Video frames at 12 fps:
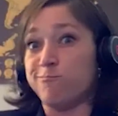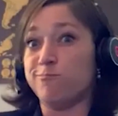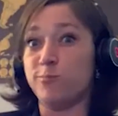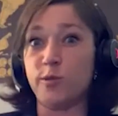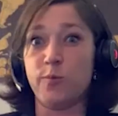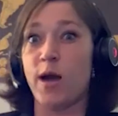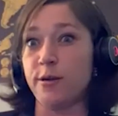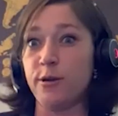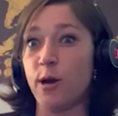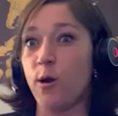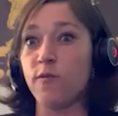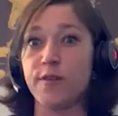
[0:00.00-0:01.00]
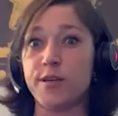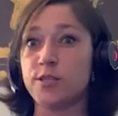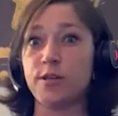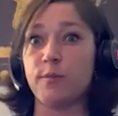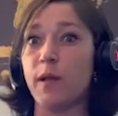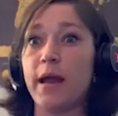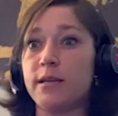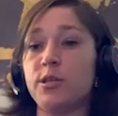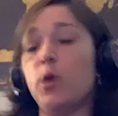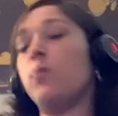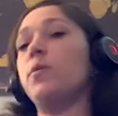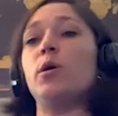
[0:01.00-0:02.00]
would want to know if they should apply to
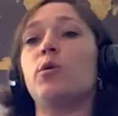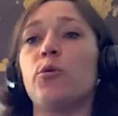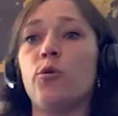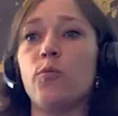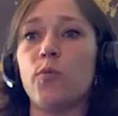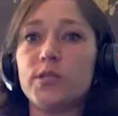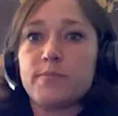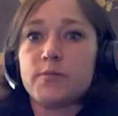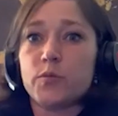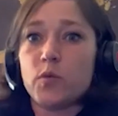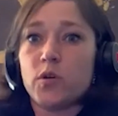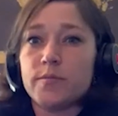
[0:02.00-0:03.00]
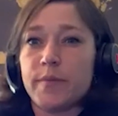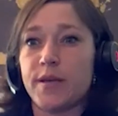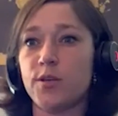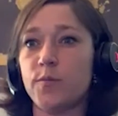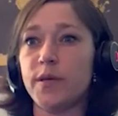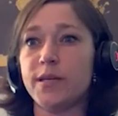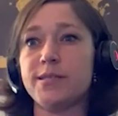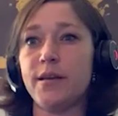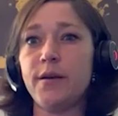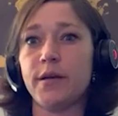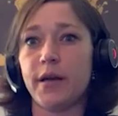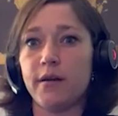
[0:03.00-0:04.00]
Doppio Group, what types of roles might you be
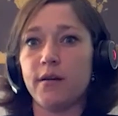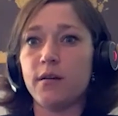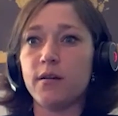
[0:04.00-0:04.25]
considering?